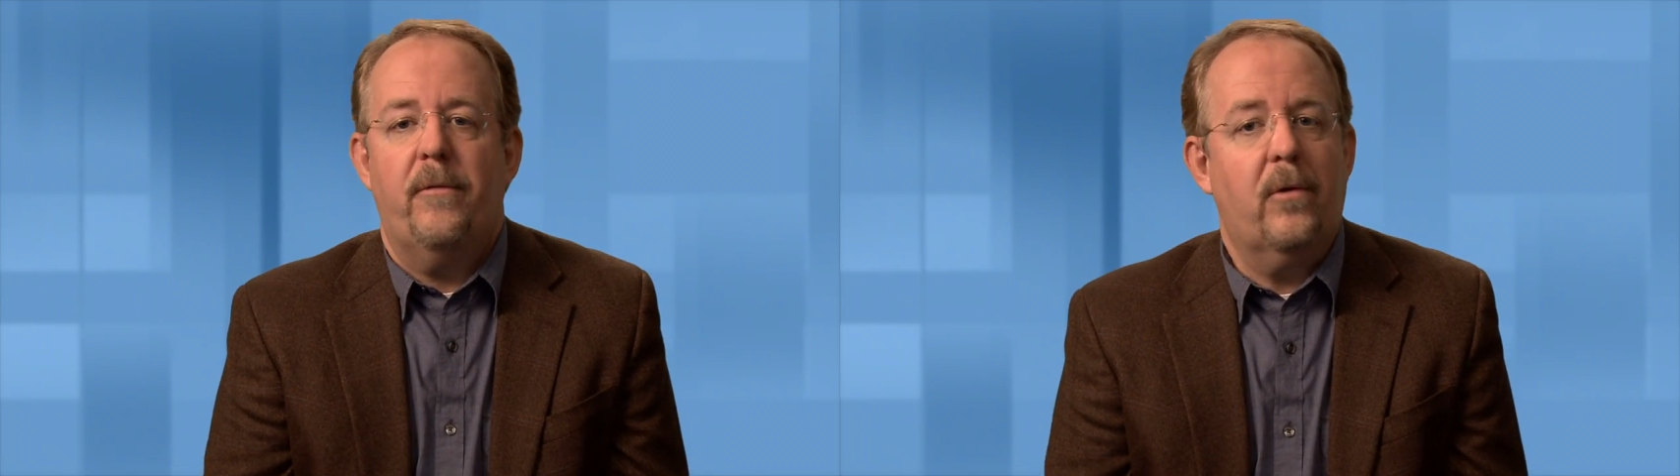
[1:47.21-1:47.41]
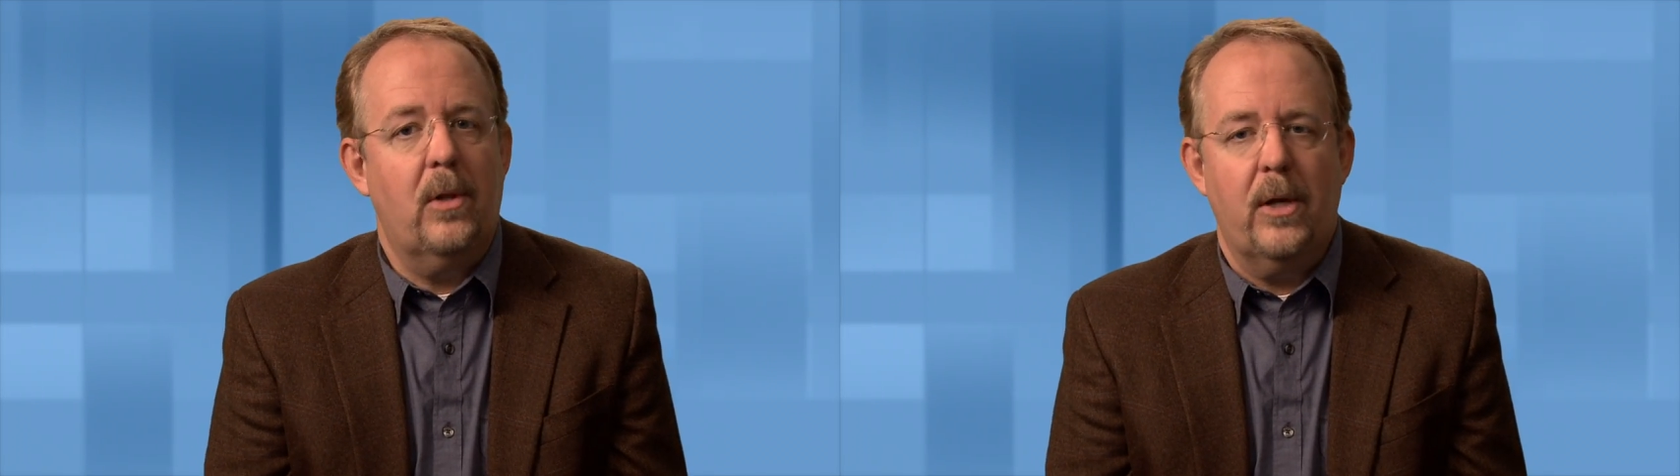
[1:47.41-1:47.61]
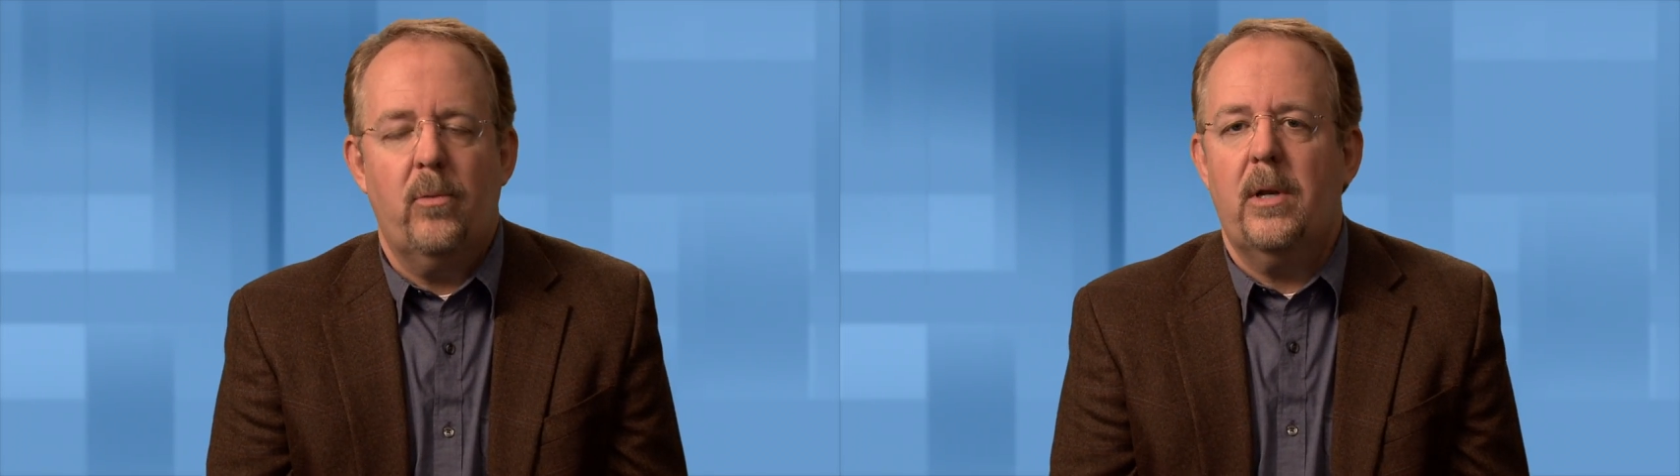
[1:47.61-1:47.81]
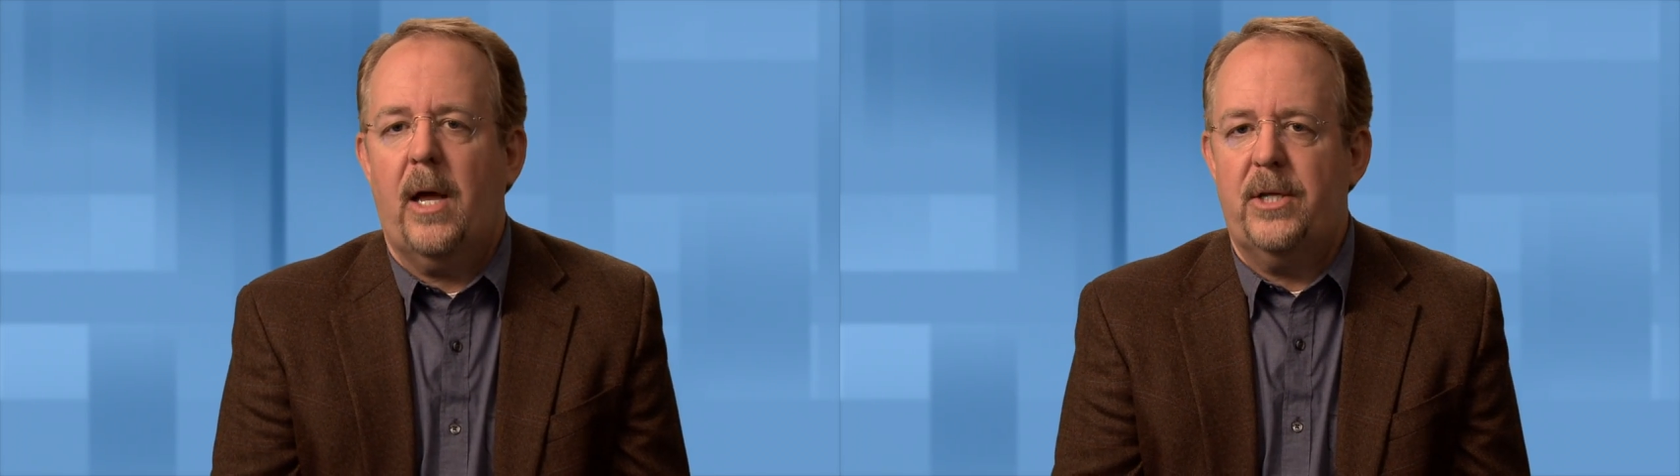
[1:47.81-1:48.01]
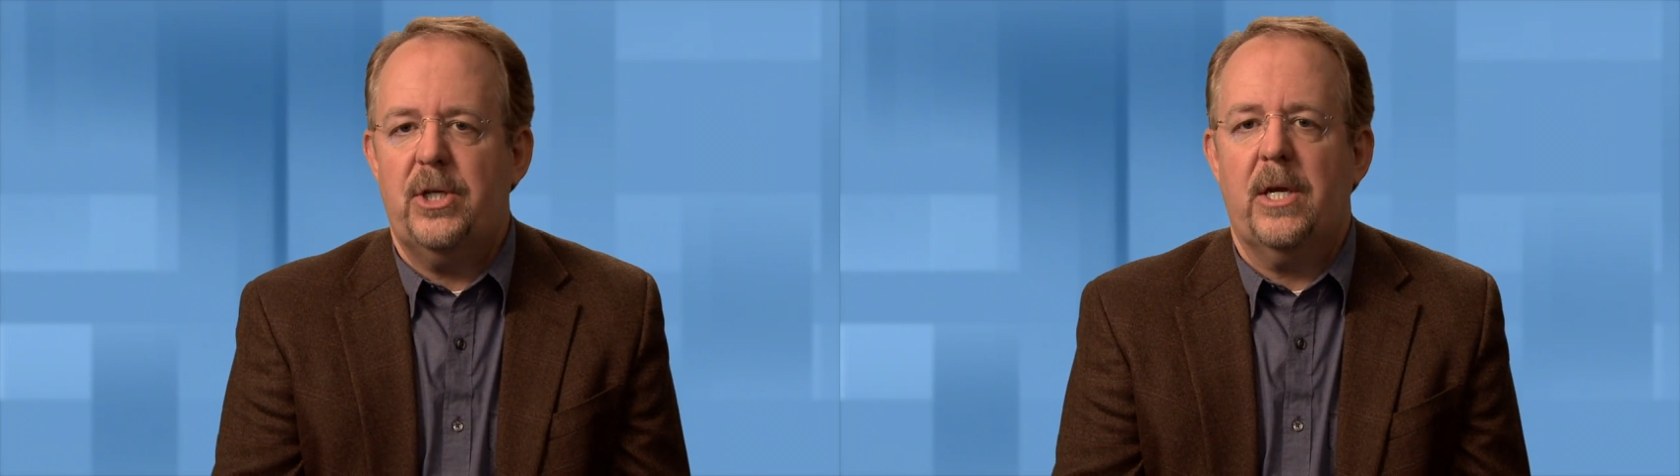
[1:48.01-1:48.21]
for Liquid
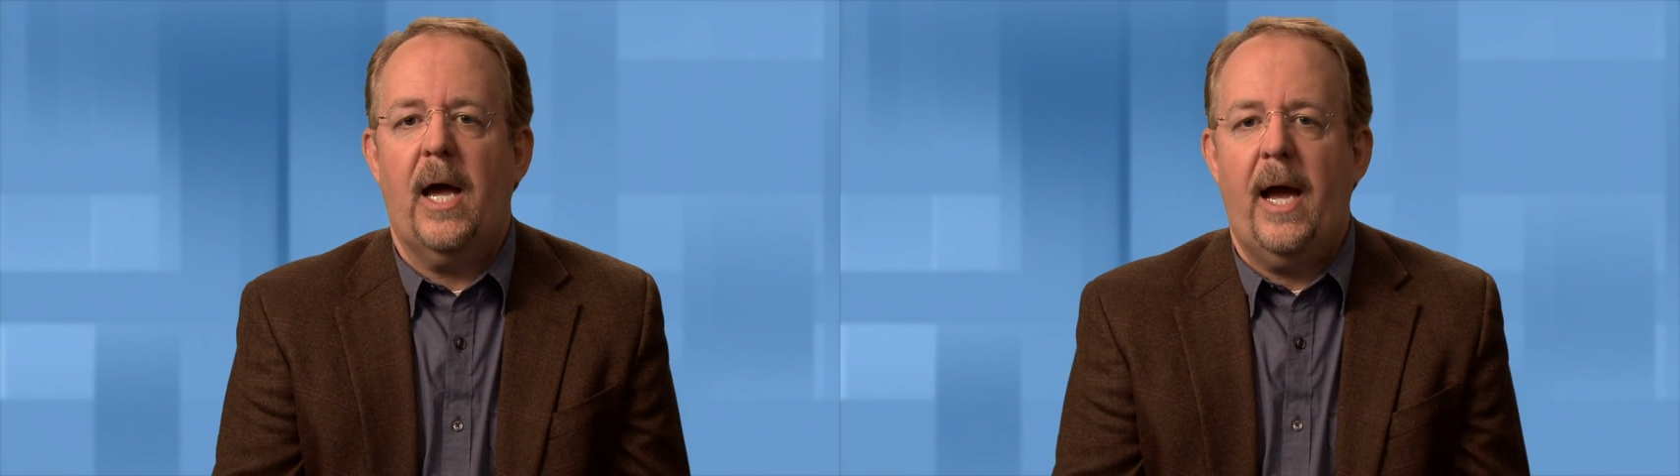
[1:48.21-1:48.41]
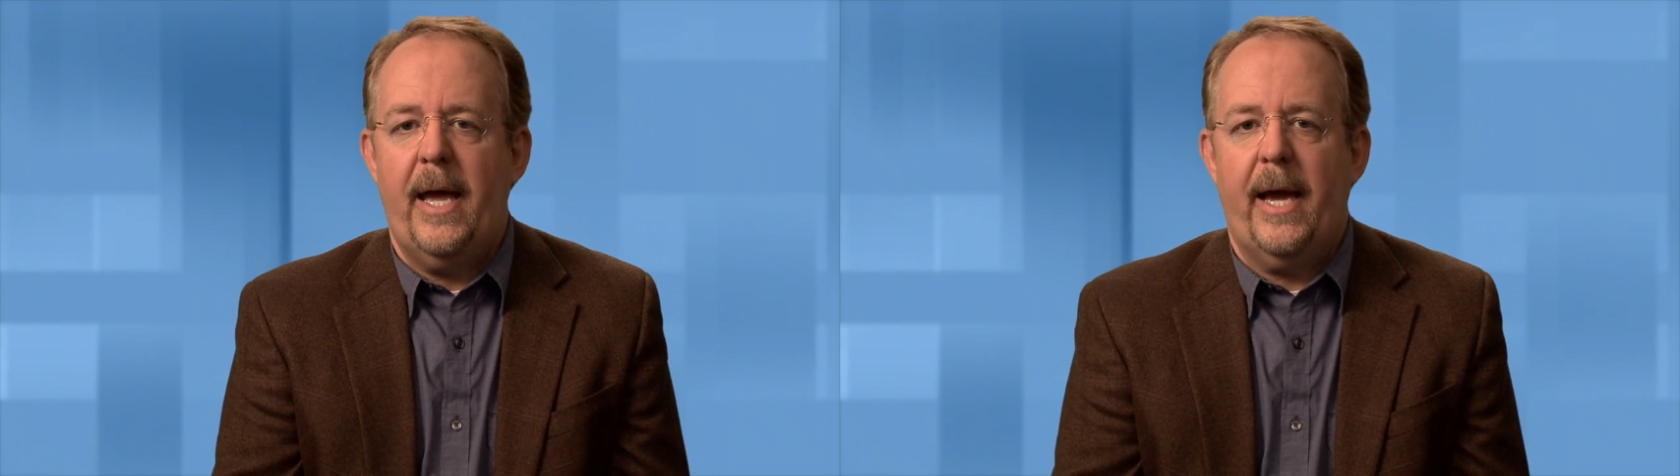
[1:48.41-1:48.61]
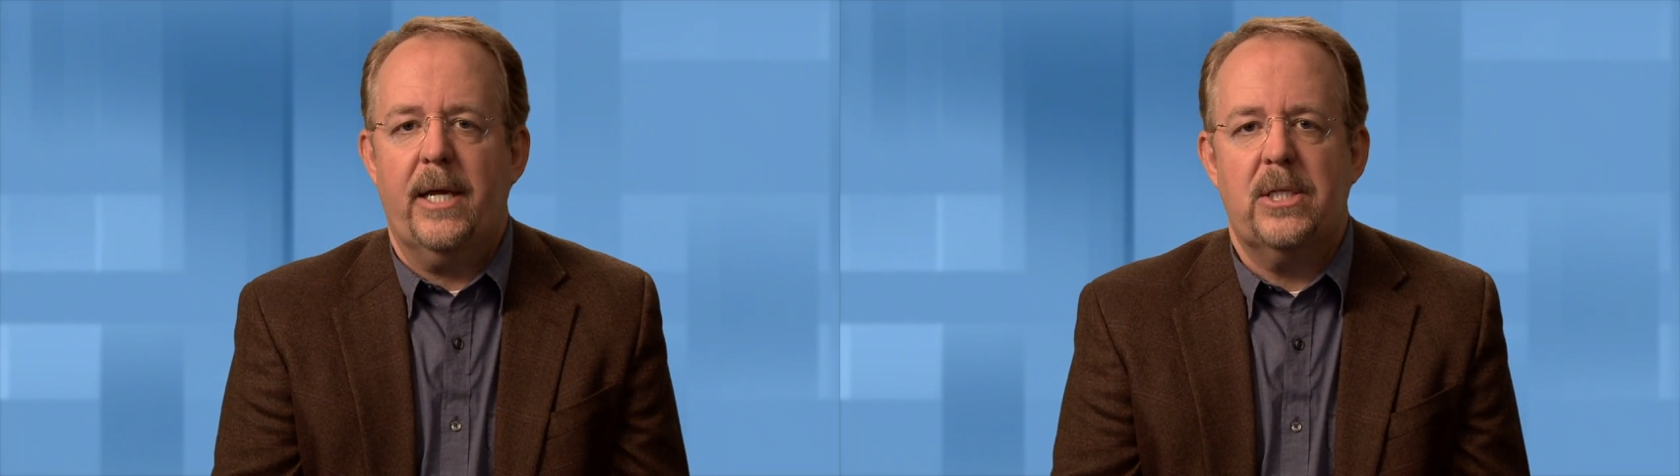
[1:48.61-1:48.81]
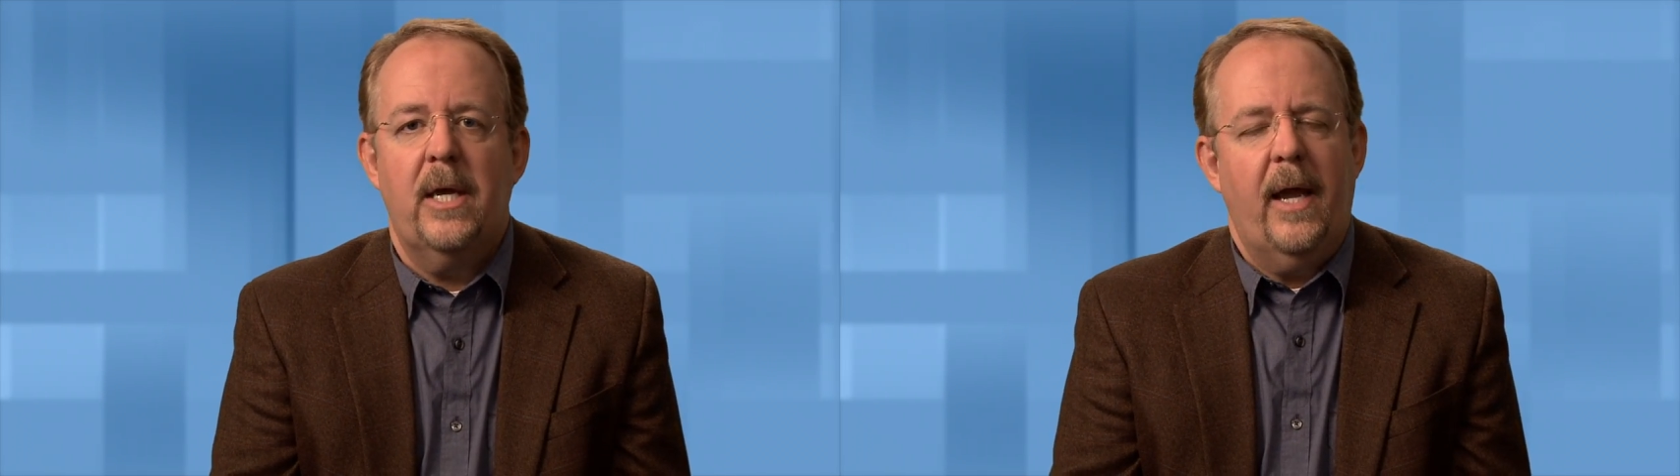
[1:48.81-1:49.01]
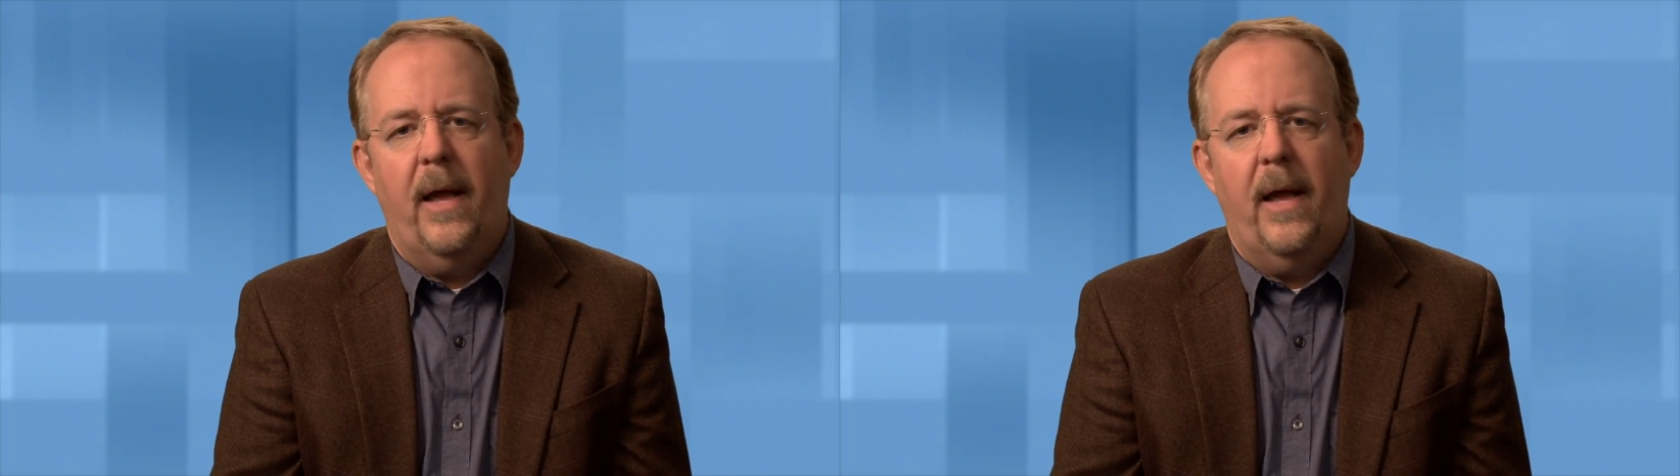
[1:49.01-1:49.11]
Logic Kayaks.